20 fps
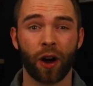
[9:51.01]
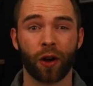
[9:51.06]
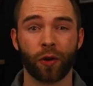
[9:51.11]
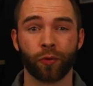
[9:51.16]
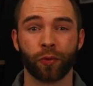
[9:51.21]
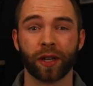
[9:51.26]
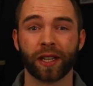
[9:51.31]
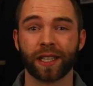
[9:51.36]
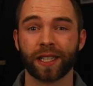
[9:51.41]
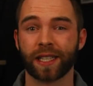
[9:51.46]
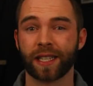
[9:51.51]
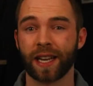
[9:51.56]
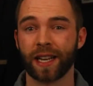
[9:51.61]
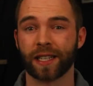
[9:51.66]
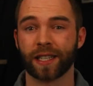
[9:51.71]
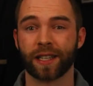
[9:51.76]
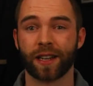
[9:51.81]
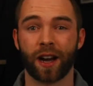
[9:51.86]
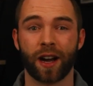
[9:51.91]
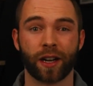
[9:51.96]
on real
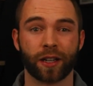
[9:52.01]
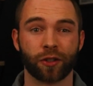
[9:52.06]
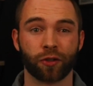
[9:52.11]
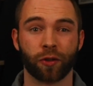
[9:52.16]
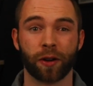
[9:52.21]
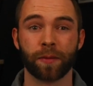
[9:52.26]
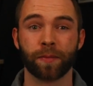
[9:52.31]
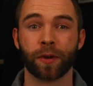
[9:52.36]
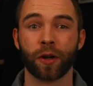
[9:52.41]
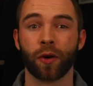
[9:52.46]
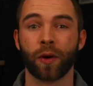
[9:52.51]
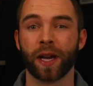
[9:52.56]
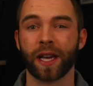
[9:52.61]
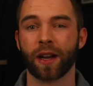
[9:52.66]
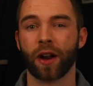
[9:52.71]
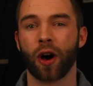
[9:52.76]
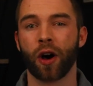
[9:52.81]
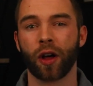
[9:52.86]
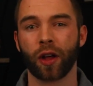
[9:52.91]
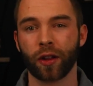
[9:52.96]
estate, stocks, crypto,
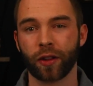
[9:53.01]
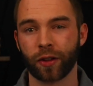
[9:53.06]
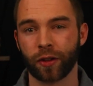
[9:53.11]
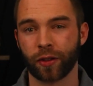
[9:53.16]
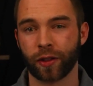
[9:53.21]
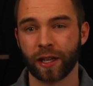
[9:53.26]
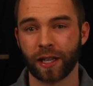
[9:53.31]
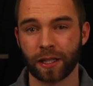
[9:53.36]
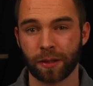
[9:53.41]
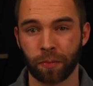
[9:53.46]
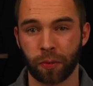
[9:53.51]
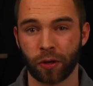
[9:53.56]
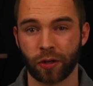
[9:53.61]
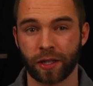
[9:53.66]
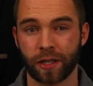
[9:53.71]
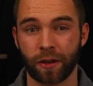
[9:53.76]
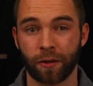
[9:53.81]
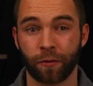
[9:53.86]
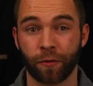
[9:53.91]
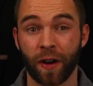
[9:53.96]
and all other things
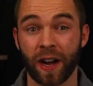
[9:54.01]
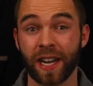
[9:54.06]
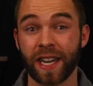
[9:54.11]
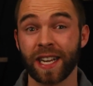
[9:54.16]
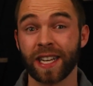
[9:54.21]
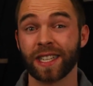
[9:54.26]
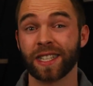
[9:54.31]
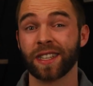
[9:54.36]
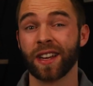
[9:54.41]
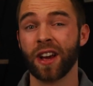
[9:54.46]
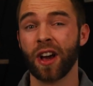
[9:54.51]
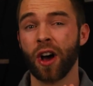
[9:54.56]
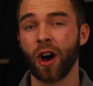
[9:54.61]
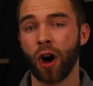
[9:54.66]
personal finance.